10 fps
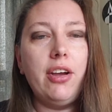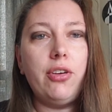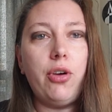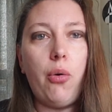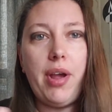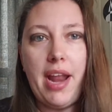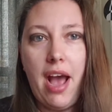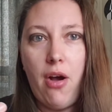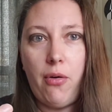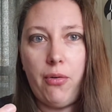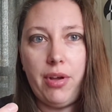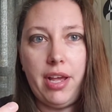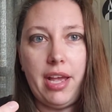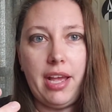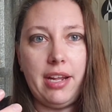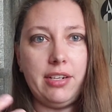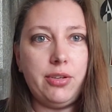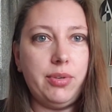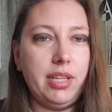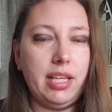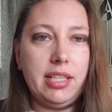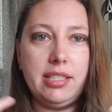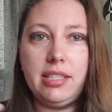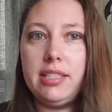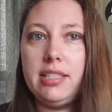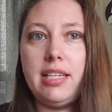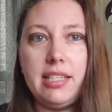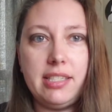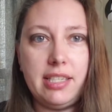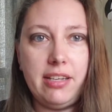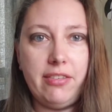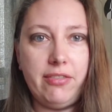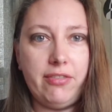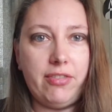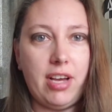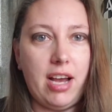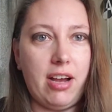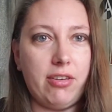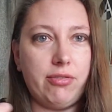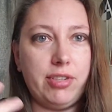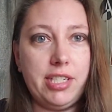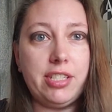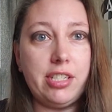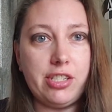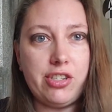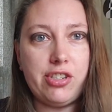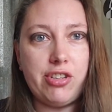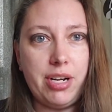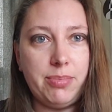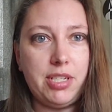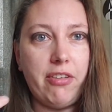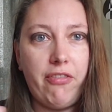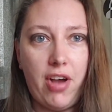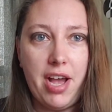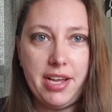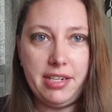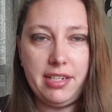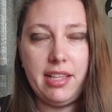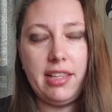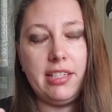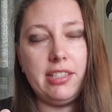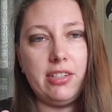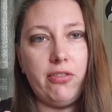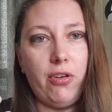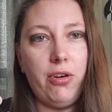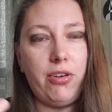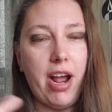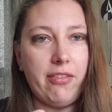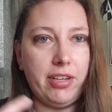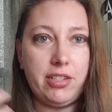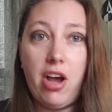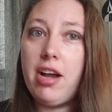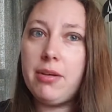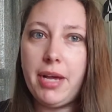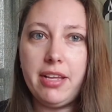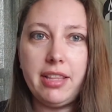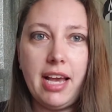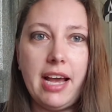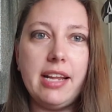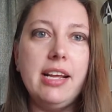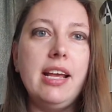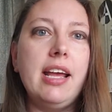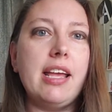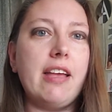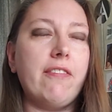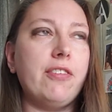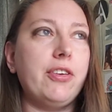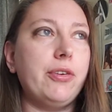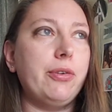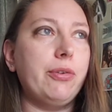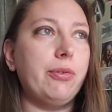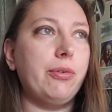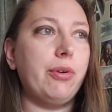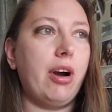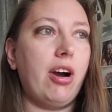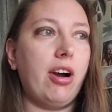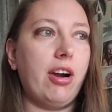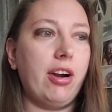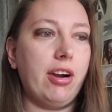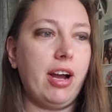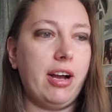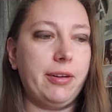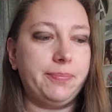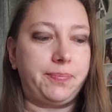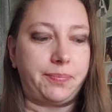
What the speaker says: going out and doing like these extensive research trips to find the things that you photograph, like, talk about that. If you are